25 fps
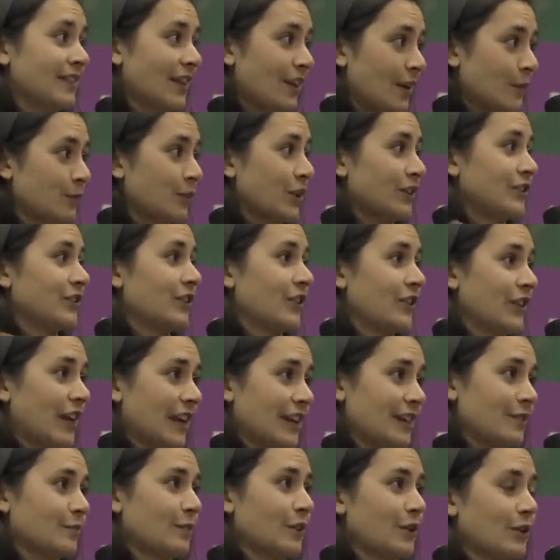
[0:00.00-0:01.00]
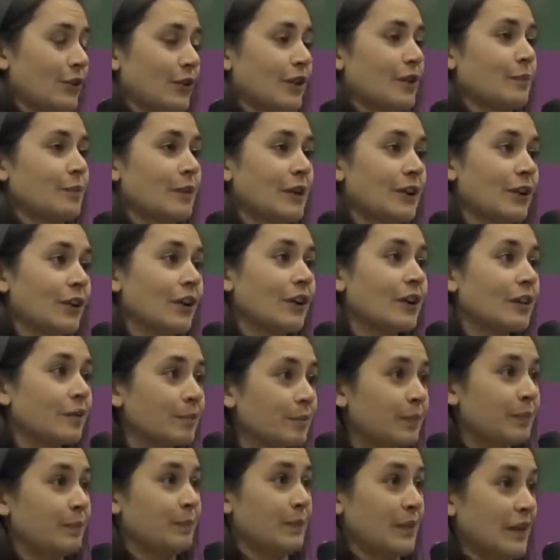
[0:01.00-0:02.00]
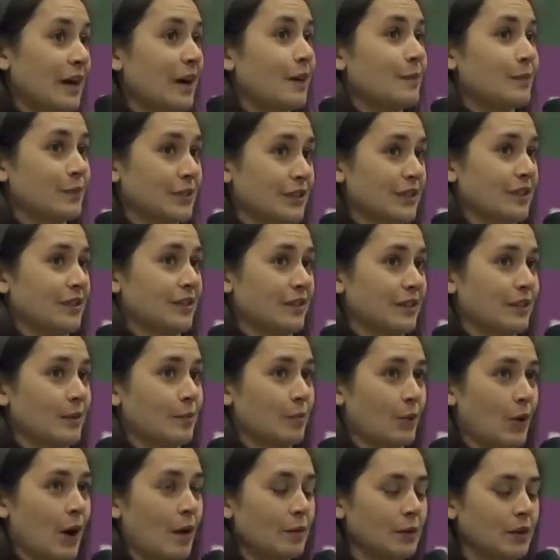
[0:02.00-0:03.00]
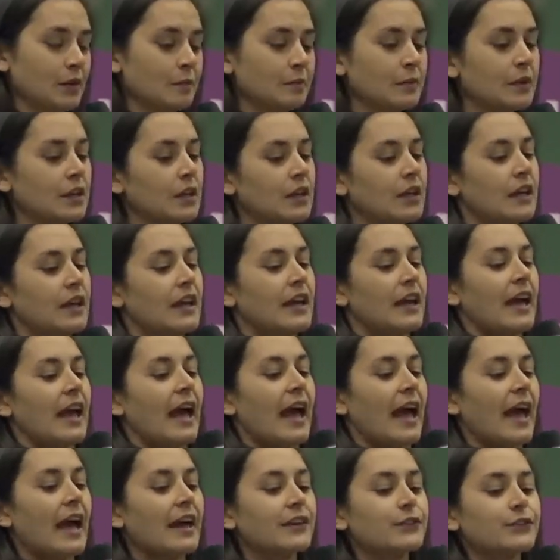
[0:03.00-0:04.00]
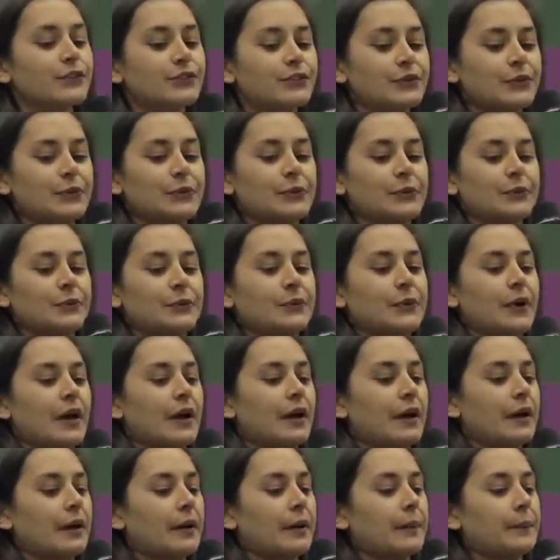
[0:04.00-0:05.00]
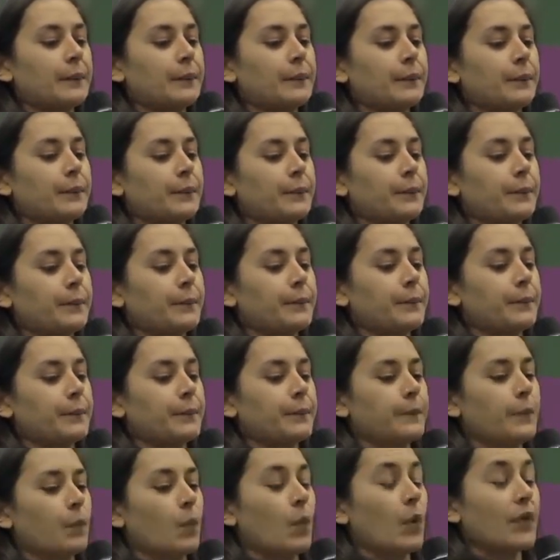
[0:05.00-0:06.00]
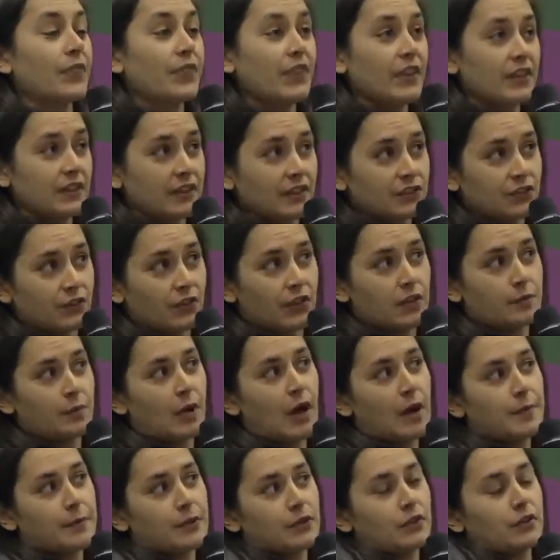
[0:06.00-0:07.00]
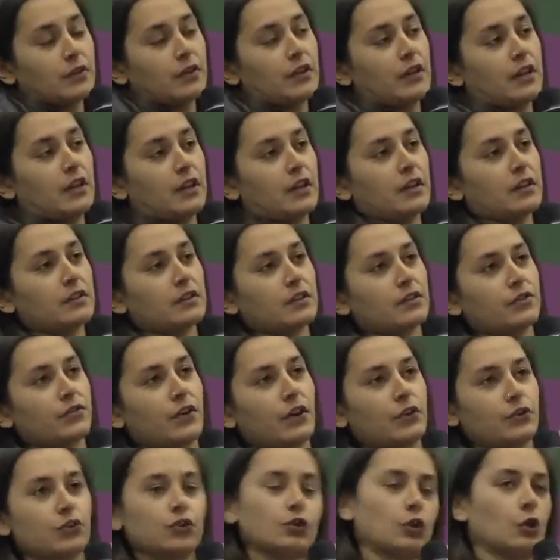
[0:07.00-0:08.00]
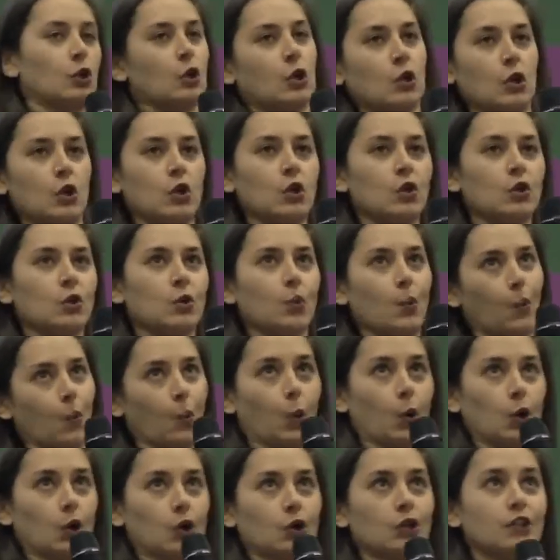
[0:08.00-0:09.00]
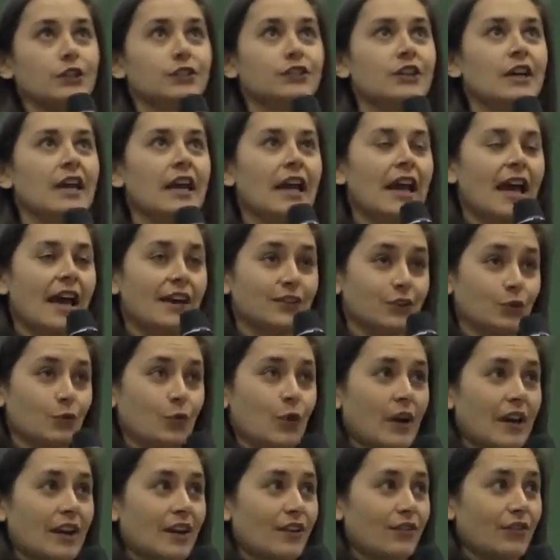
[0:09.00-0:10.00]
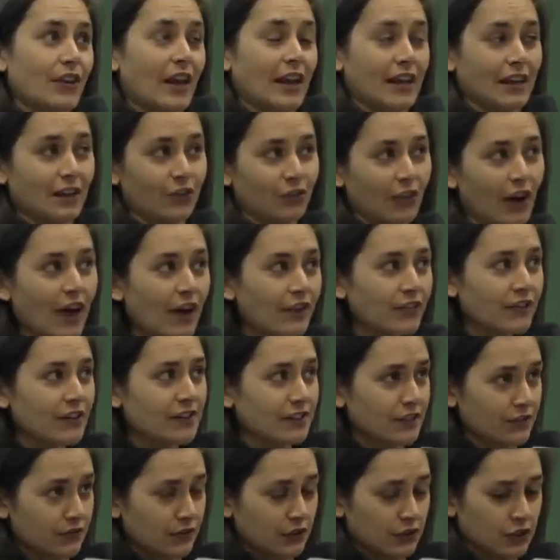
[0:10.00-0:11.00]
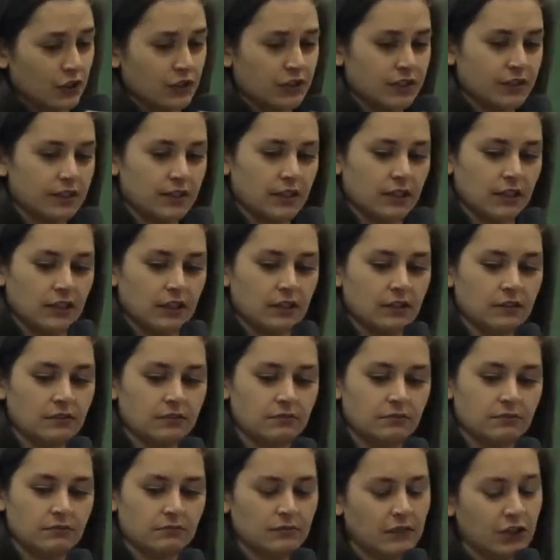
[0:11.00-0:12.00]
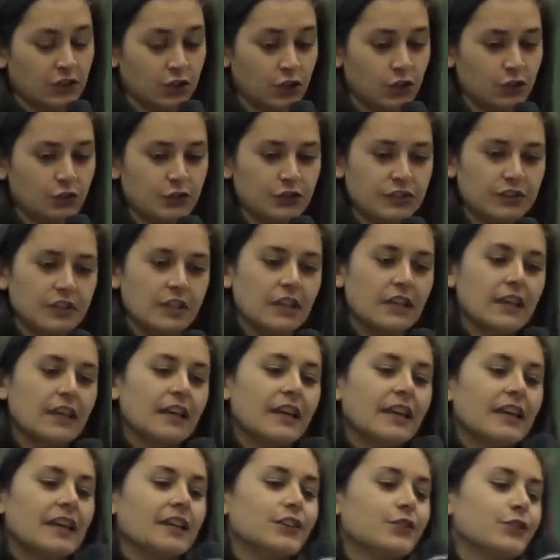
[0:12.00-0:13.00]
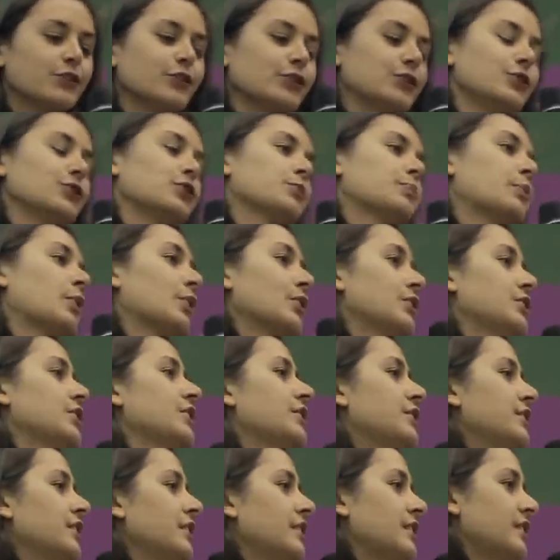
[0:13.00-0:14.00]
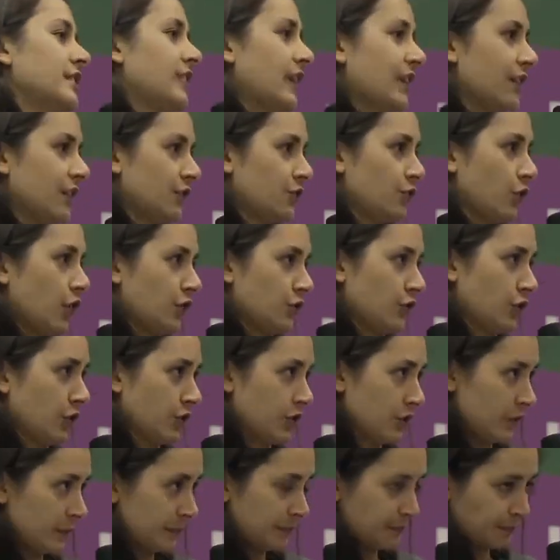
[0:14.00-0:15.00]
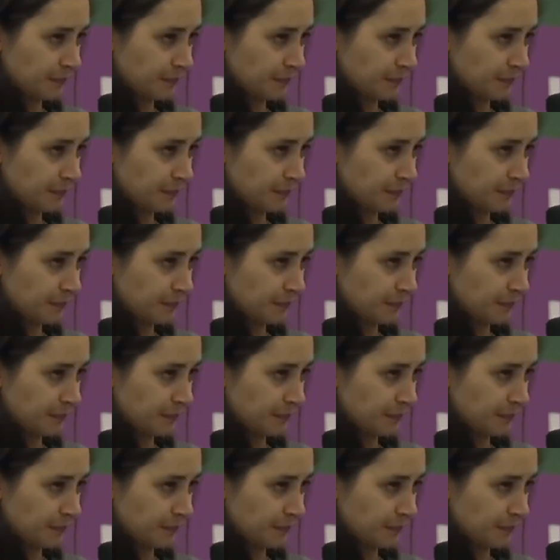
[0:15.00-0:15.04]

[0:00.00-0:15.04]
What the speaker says: the objects start getting bigger and bigger becomes a problem. And so one thing that's very popular in the functional world as a way of getting around these efficiency issues is to use persistent data structures.